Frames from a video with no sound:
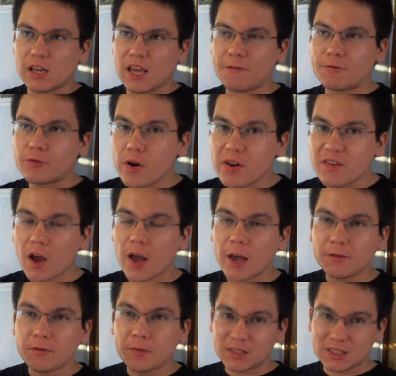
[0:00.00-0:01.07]
if
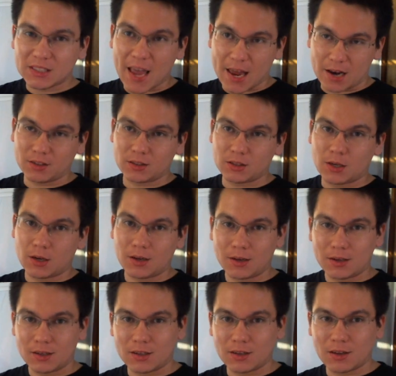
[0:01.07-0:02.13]
25%
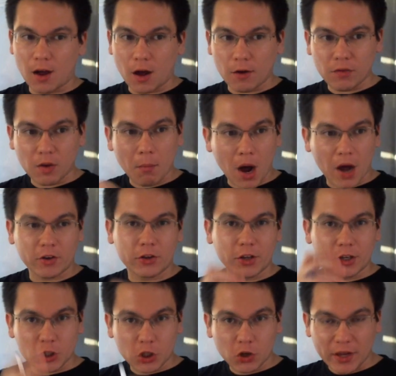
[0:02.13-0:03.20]
of the model
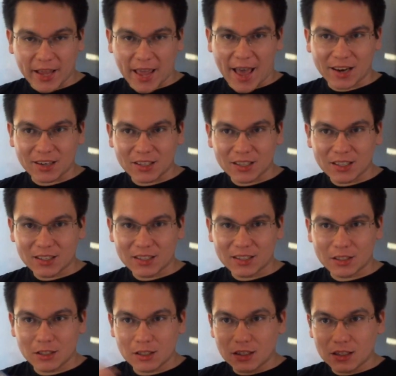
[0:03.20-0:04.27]
you're shooting at
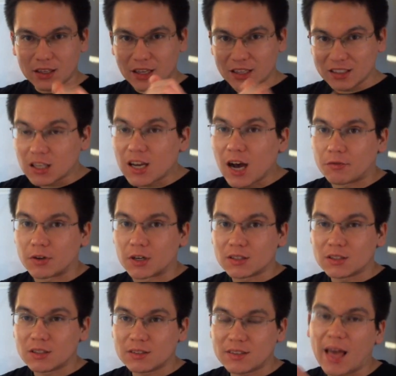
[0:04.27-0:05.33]
is in cover,
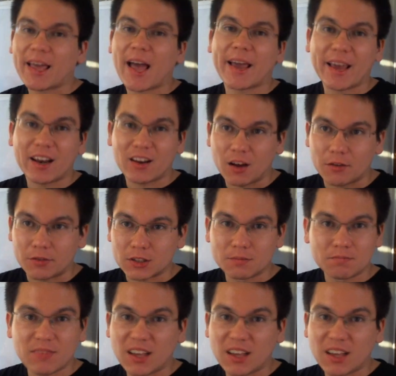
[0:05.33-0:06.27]
that guy got a cover.